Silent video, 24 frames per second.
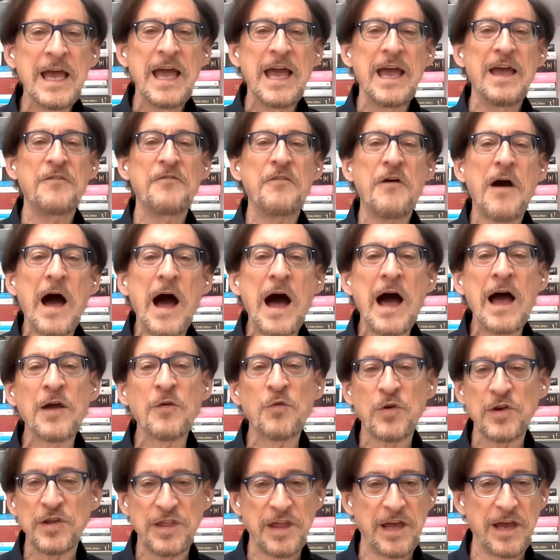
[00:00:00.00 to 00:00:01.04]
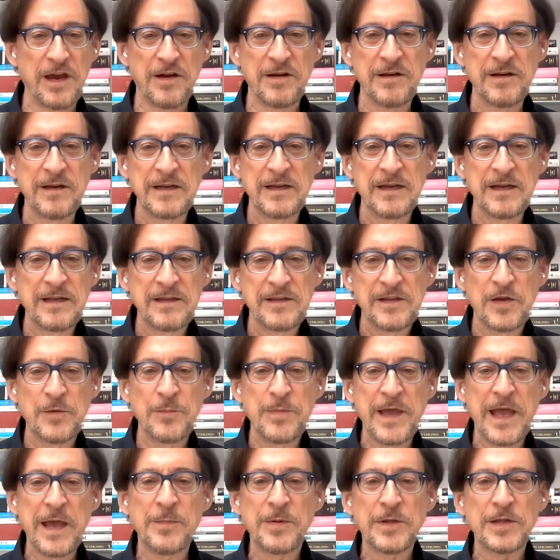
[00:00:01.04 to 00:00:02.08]
if I were there to
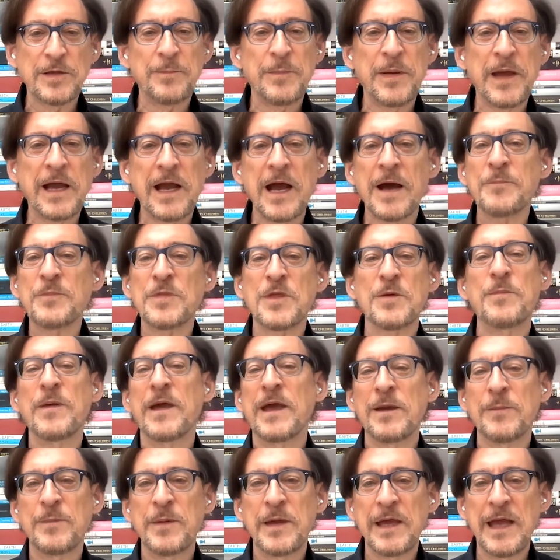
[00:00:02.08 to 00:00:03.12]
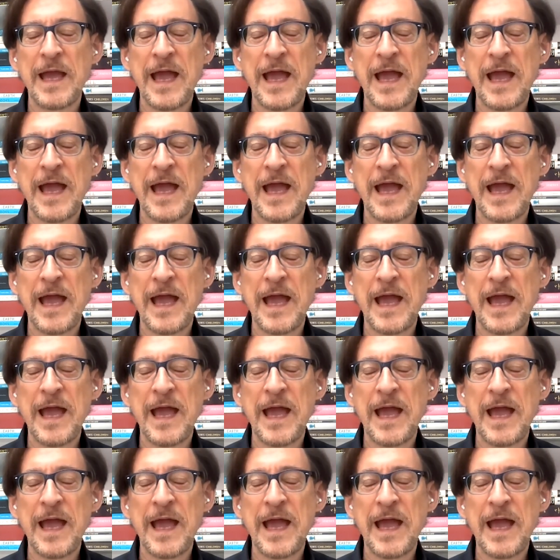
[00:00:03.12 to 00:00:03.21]
be able to pick up the baby?